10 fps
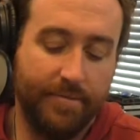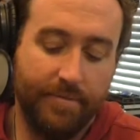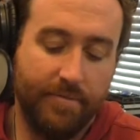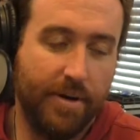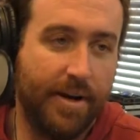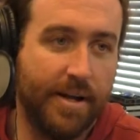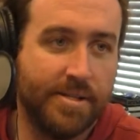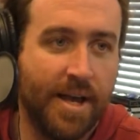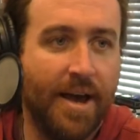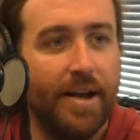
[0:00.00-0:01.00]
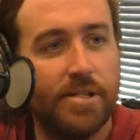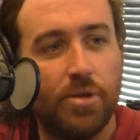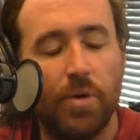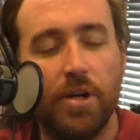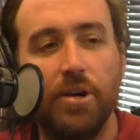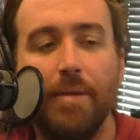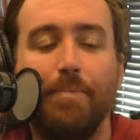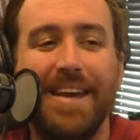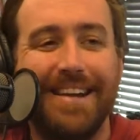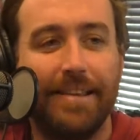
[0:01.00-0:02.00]
That's great. He's doing good
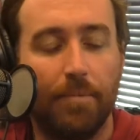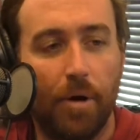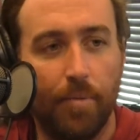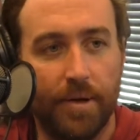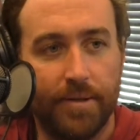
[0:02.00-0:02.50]
at being in the moment.